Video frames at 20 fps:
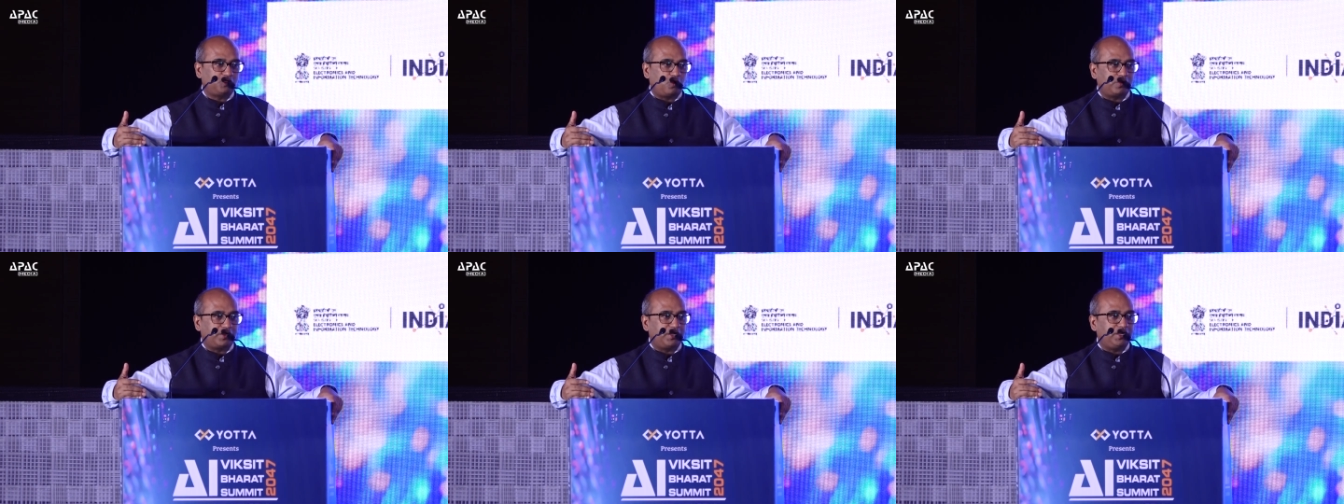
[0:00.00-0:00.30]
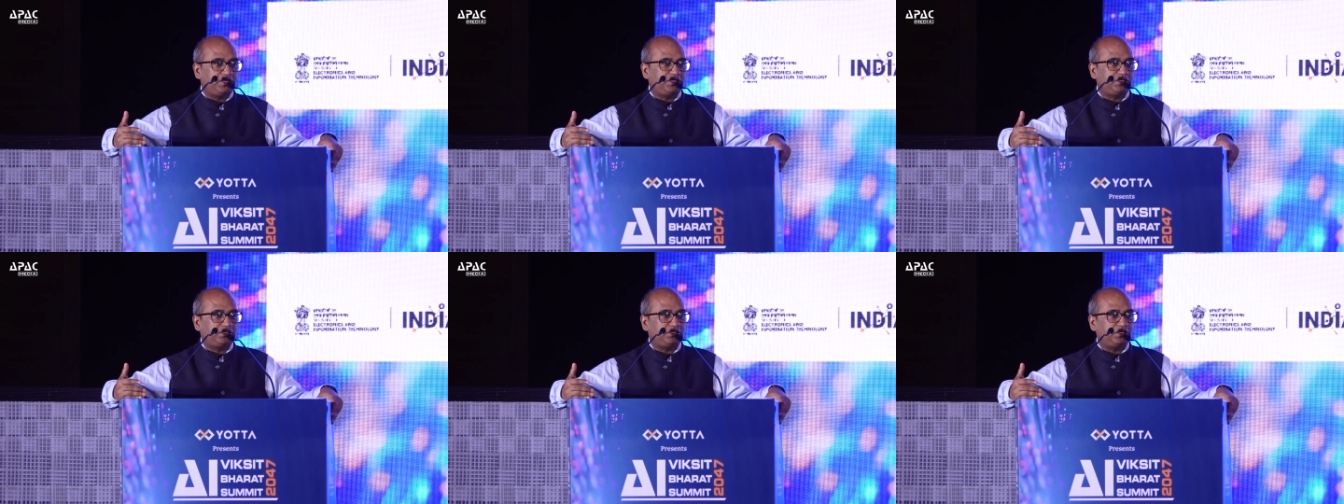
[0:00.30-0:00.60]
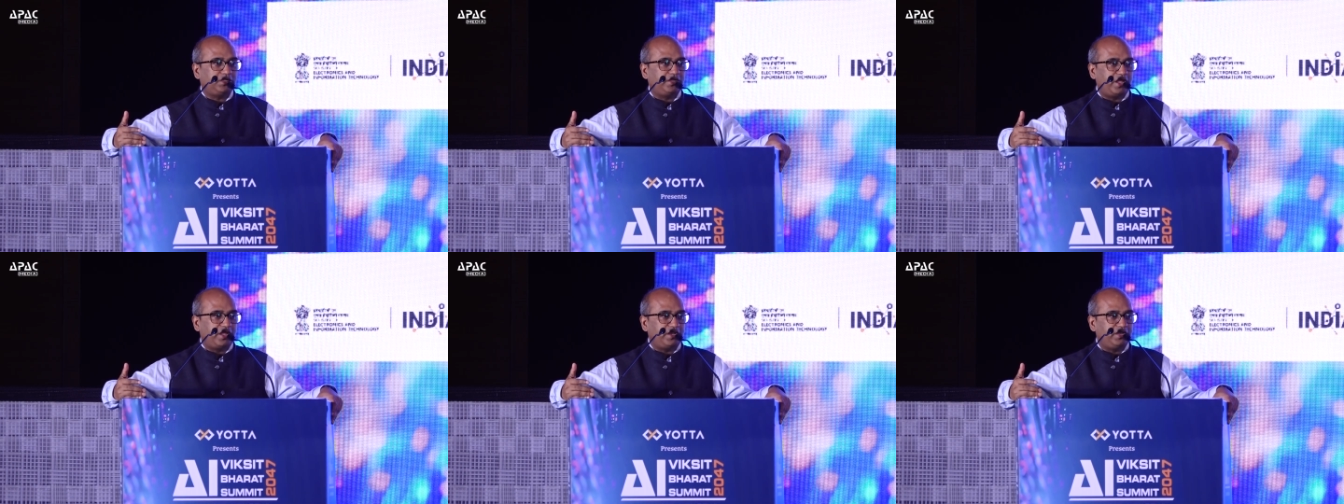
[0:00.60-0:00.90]
Socket,
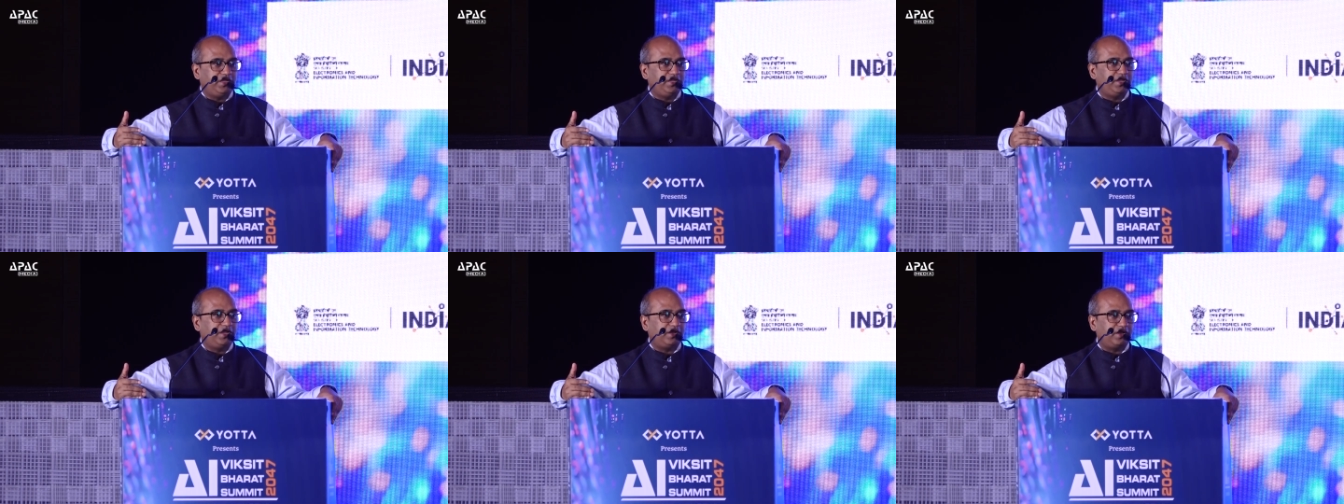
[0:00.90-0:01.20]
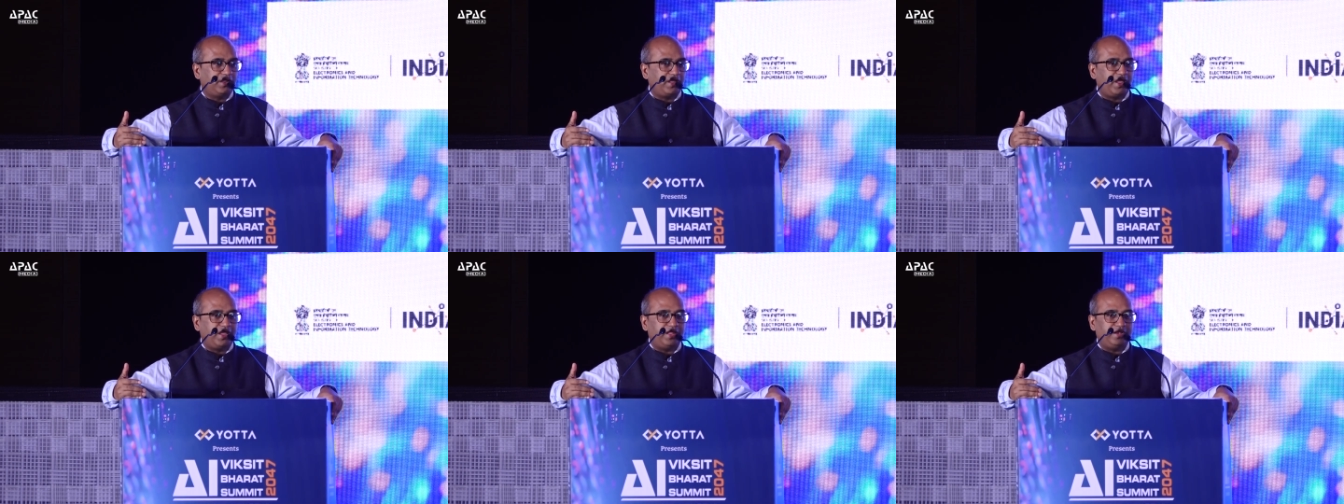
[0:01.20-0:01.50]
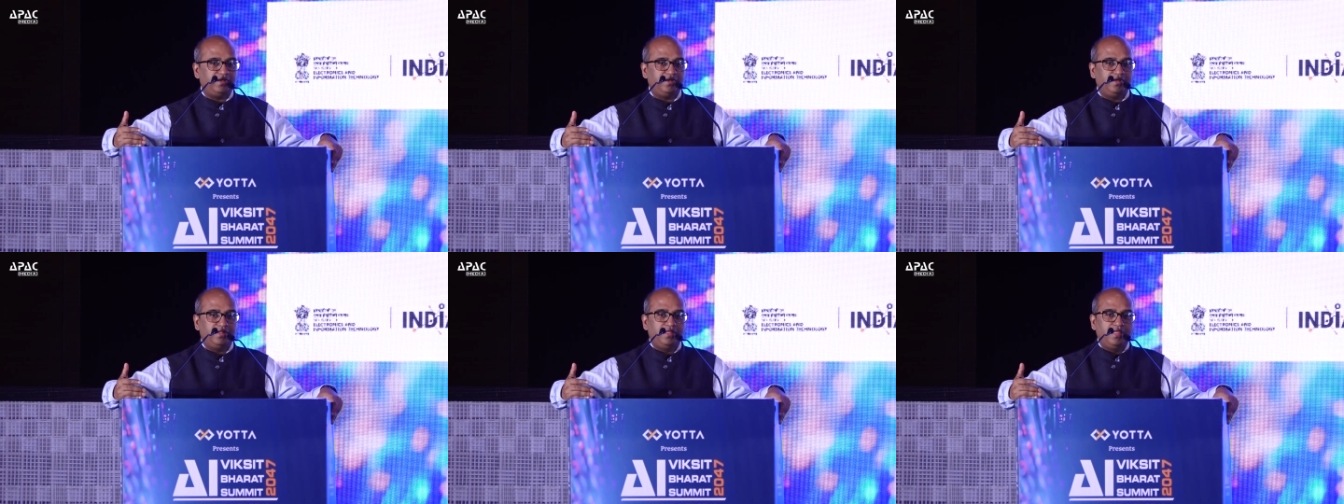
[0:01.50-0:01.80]
Gyani and
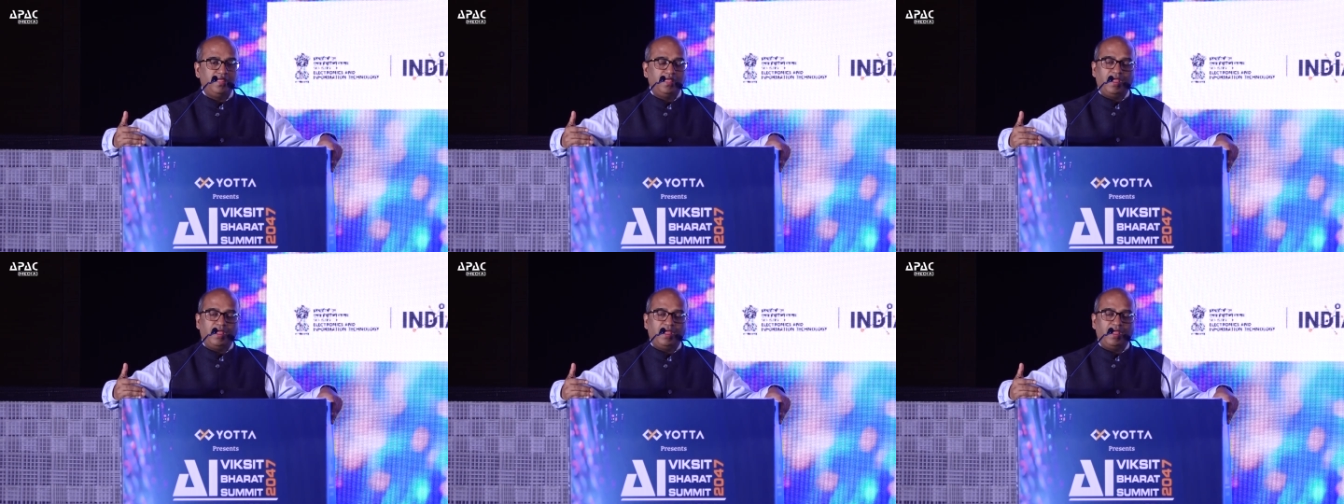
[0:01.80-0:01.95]
GAN,